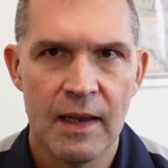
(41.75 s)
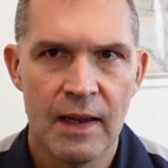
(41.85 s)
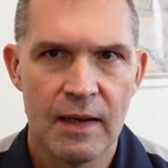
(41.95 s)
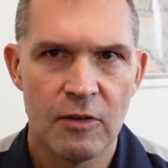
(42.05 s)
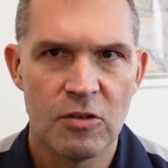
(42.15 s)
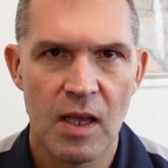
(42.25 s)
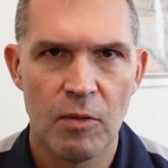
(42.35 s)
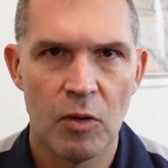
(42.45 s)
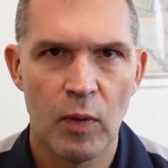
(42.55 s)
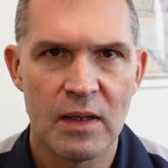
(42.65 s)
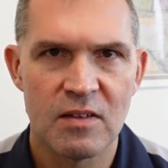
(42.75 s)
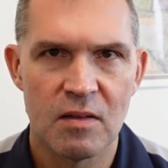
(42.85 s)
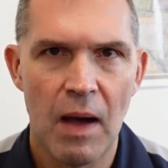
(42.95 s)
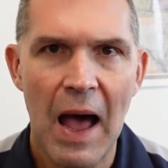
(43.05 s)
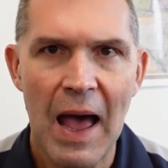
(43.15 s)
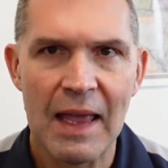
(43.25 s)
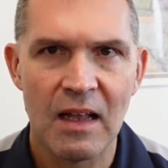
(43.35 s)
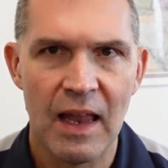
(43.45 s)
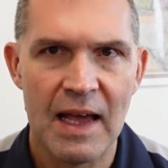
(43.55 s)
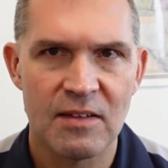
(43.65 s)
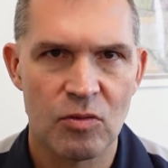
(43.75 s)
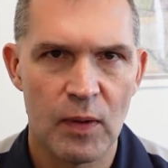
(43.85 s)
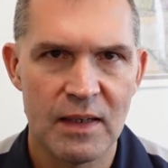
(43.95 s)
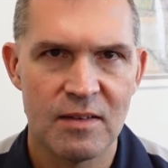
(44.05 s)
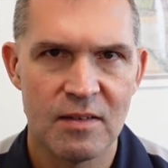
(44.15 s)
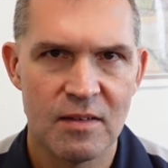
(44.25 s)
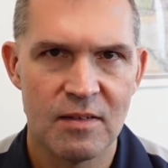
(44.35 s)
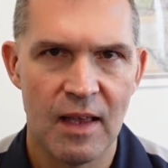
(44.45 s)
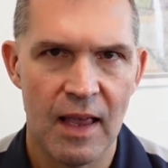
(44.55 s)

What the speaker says: and he was able to win some high-class races